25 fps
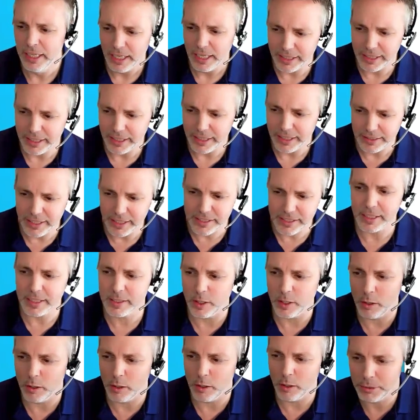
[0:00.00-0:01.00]
And in this
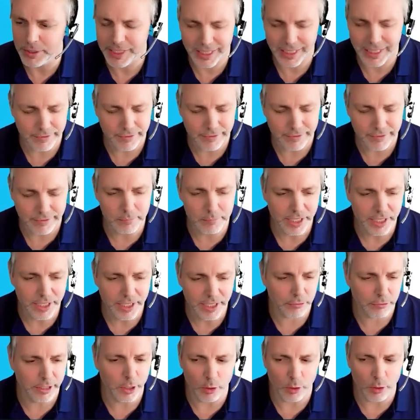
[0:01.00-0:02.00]
example, it's giving me
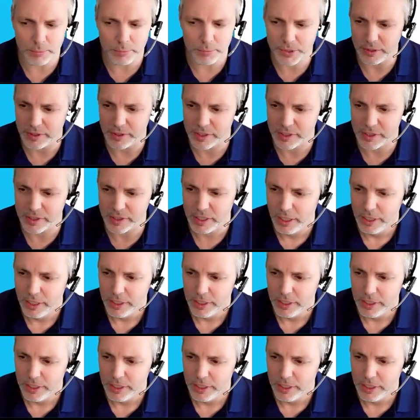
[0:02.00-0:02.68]
3 options.